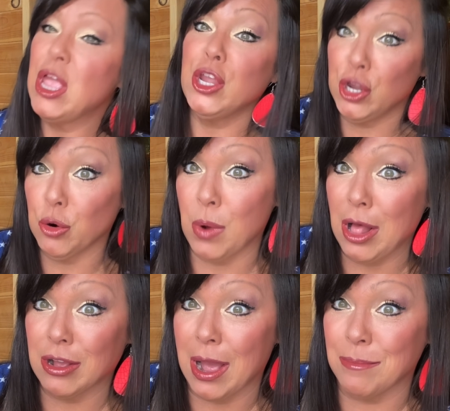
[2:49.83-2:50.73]
You're
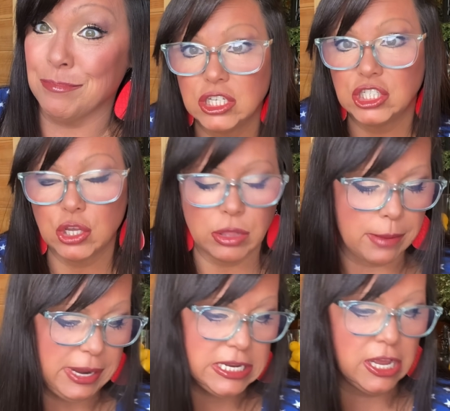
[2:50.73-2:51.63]
welcome. So let
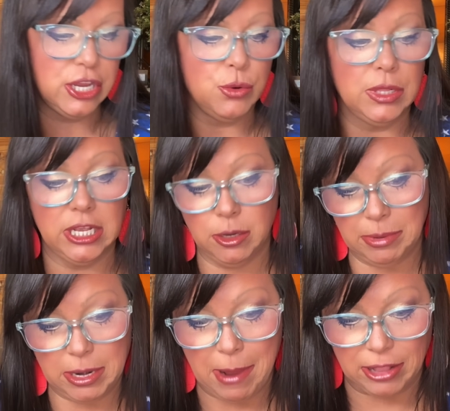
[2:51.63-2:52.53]
me tell you a little bit
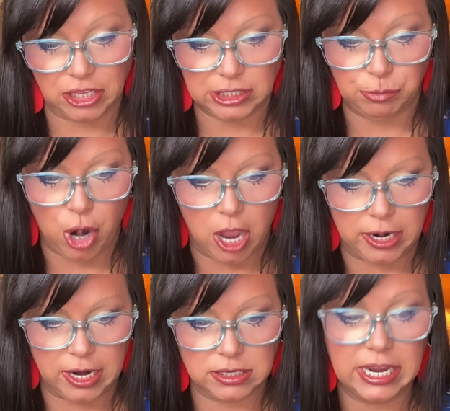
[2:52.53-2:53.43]
about this
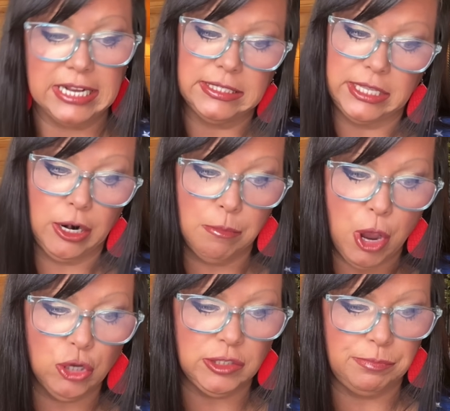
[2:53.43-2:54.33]
product. It's their
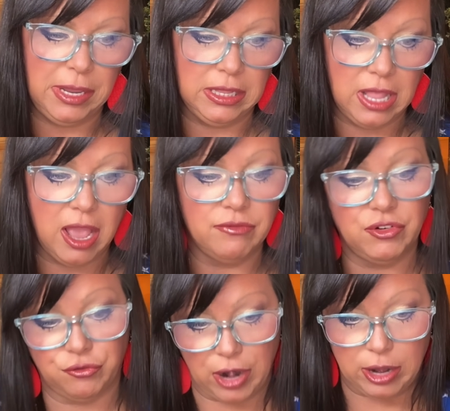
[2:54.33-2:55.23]
most beloved
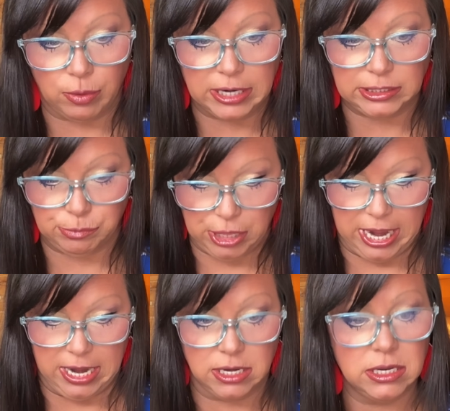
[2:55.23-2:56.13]
fragrance
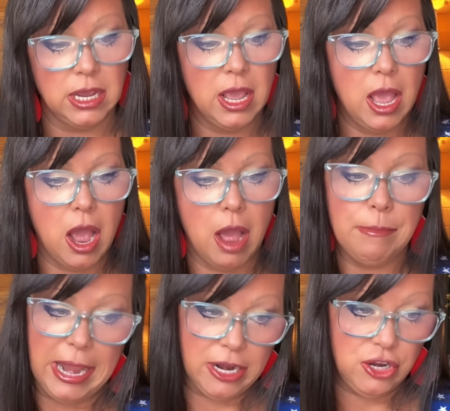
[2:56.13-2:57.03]
blend,
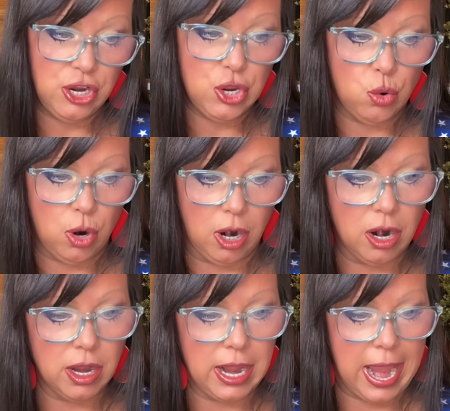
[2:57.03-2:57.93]
made in New
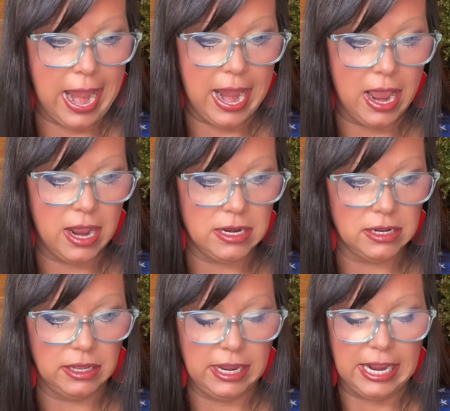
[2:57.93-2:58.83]
York, and
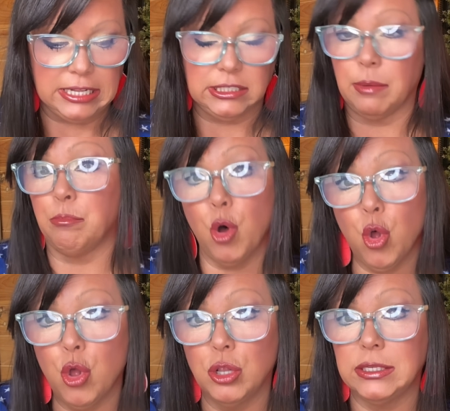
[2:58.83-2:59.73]
it's
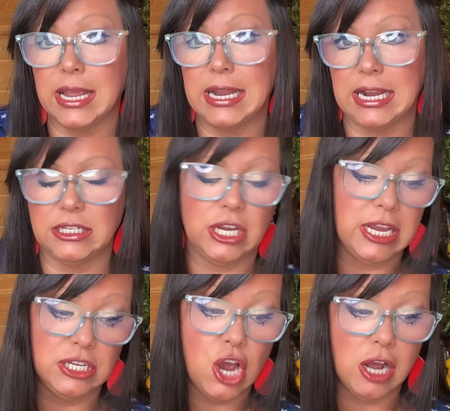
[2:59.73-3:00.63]
bold and
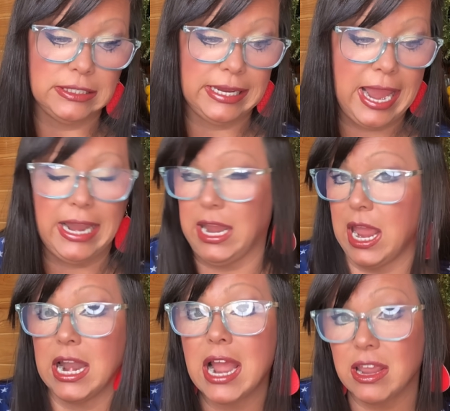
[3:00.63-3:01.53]
intoxicating. And
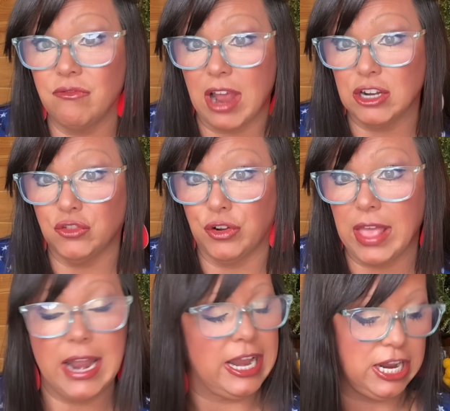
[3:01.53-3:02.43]
I can vouch for
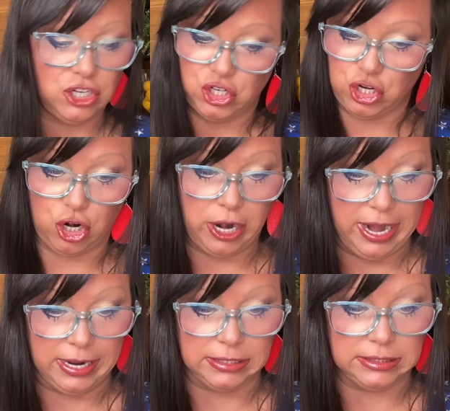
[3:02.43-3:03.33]
that, it sure
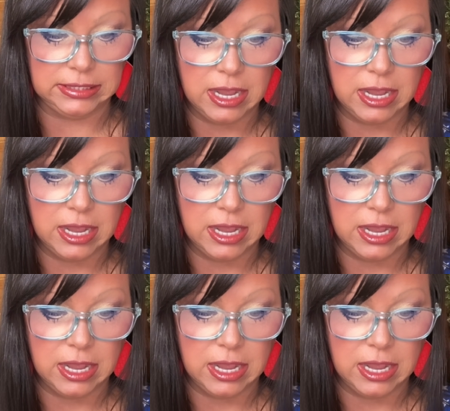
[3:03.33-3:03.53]
is.